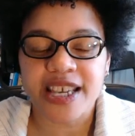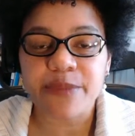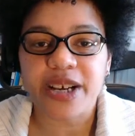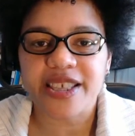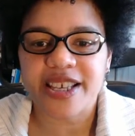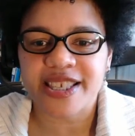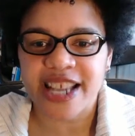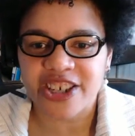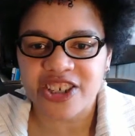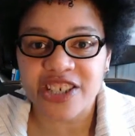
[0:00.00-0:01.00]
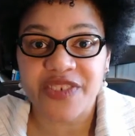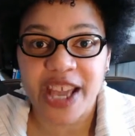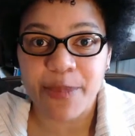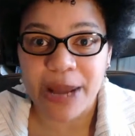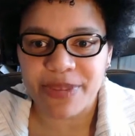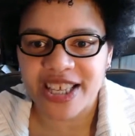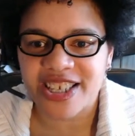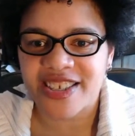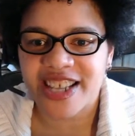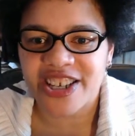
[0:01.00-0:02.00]
sigma, the
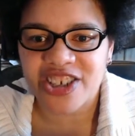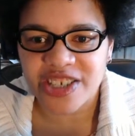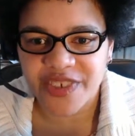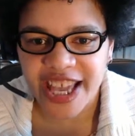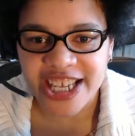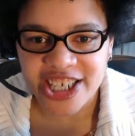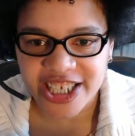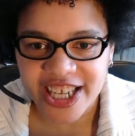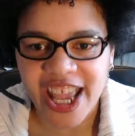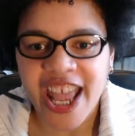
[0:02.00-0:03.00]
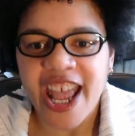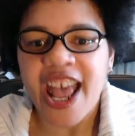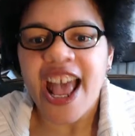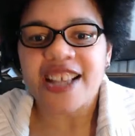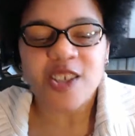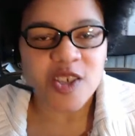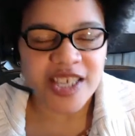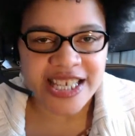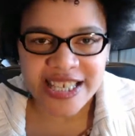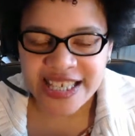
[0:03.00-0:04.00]
population standard deviation. And so
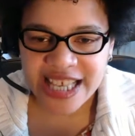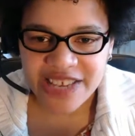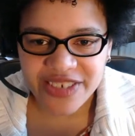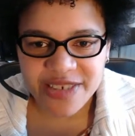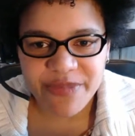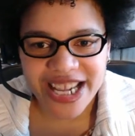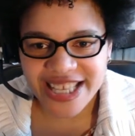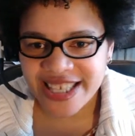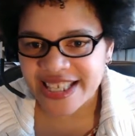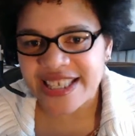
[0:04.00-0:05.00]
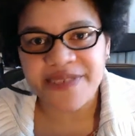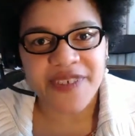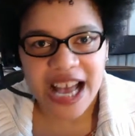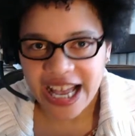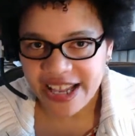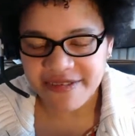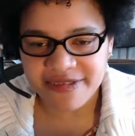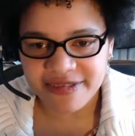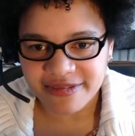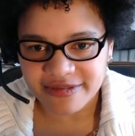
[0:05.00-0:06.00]
67 minus 65
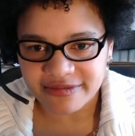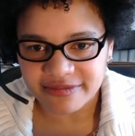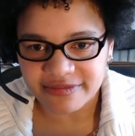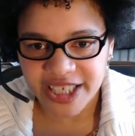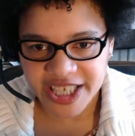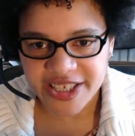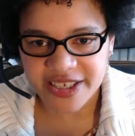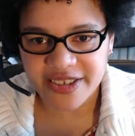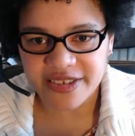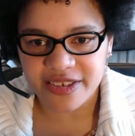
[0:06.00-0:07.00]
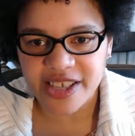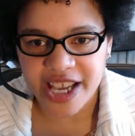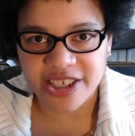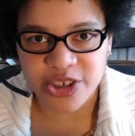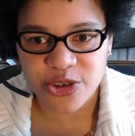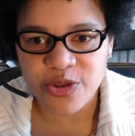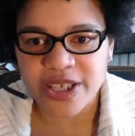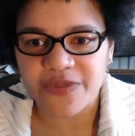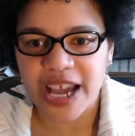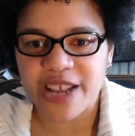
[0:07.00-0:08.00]
is, 2,
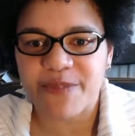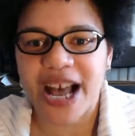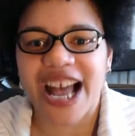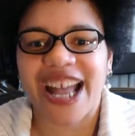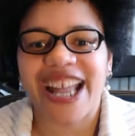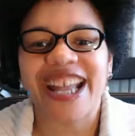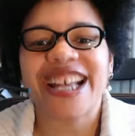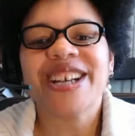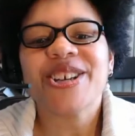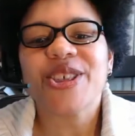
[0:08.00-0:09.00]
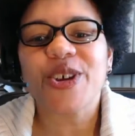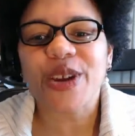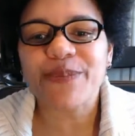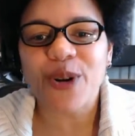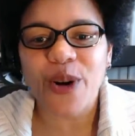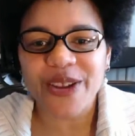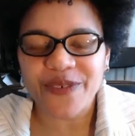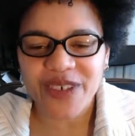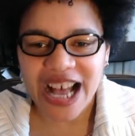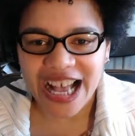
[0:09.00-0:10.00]
divided by
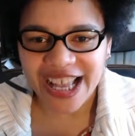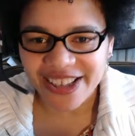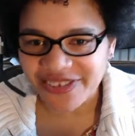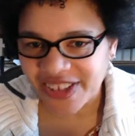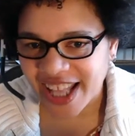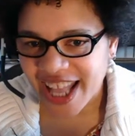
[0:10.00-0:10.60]
3.5